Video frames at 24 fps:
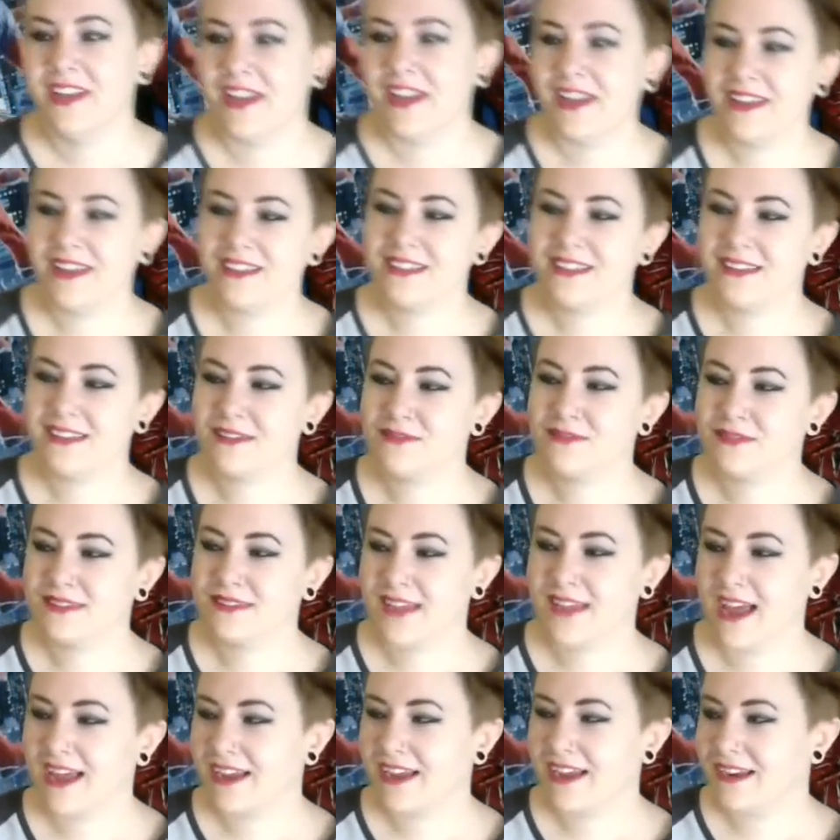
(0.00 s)
I guess that was
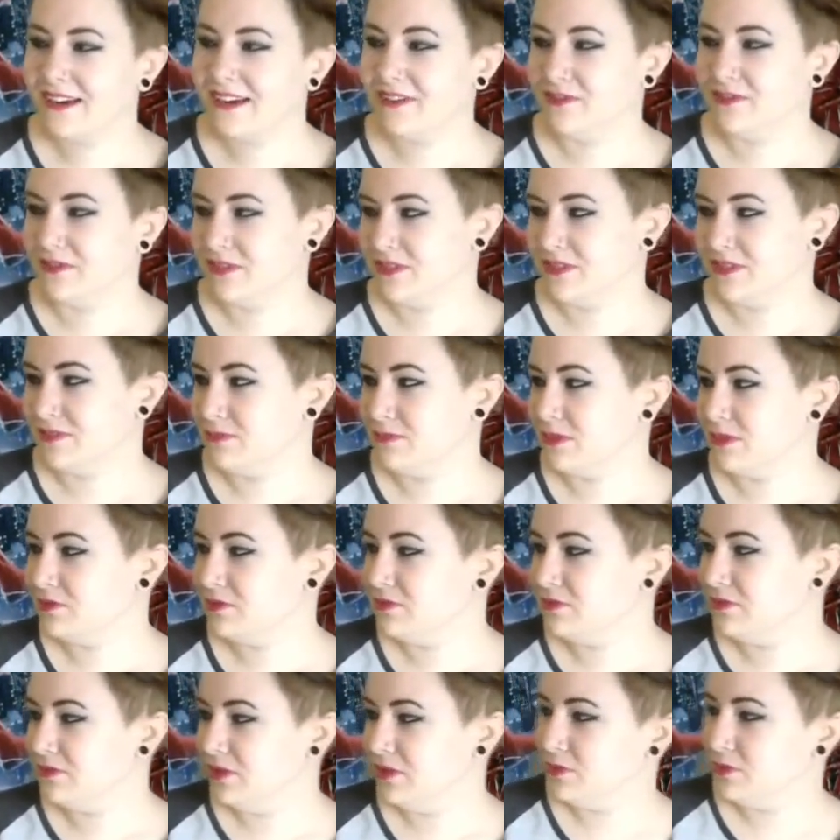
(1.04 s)
kind of a
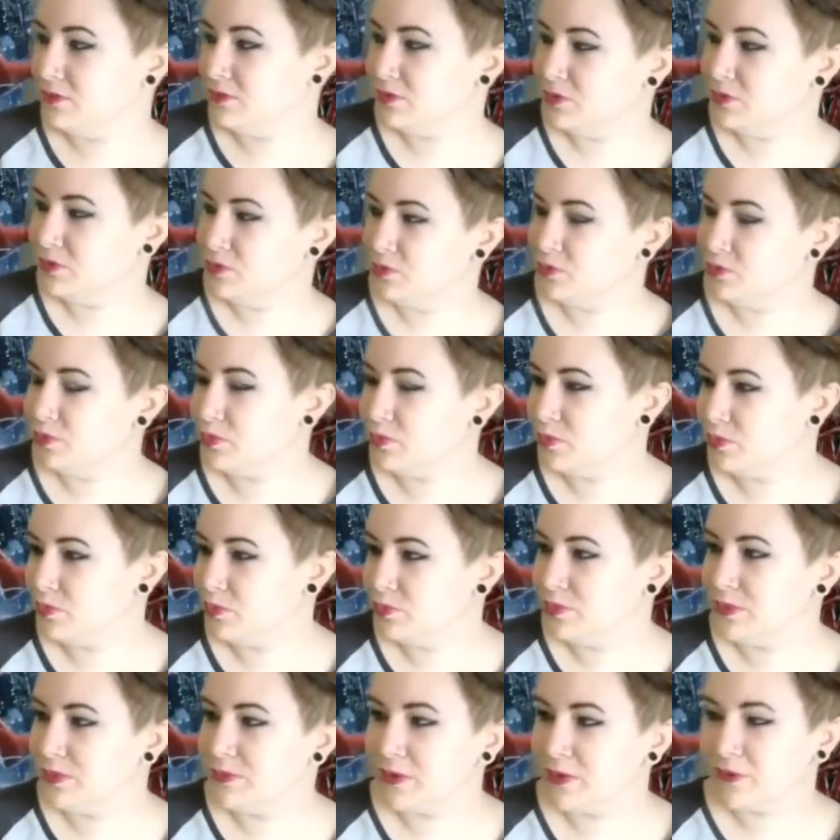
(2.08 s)
smartphone.
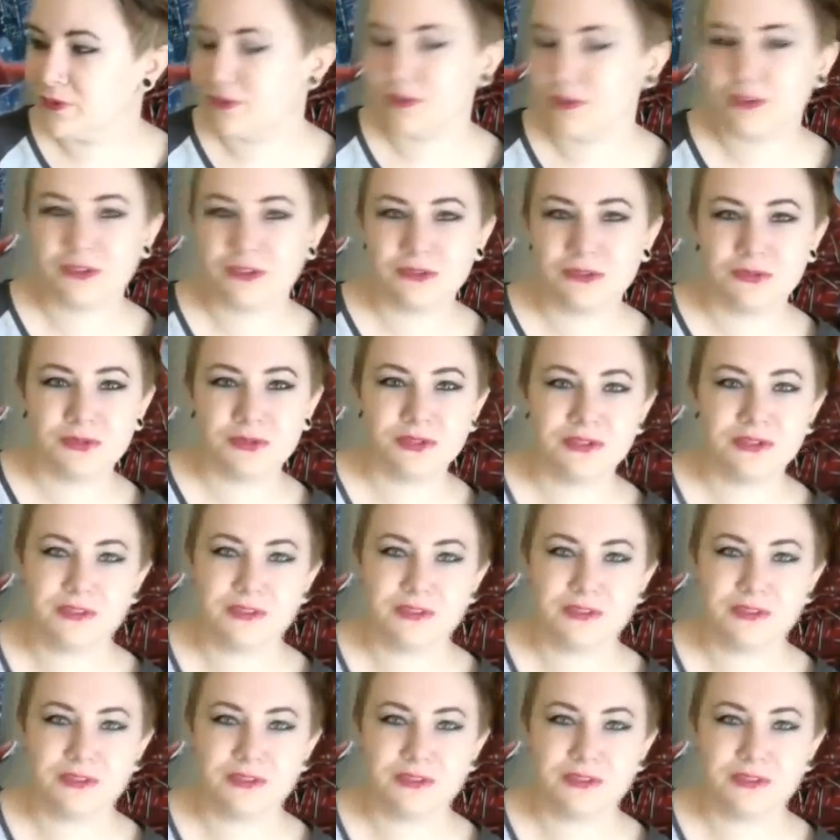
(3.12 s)
But my first real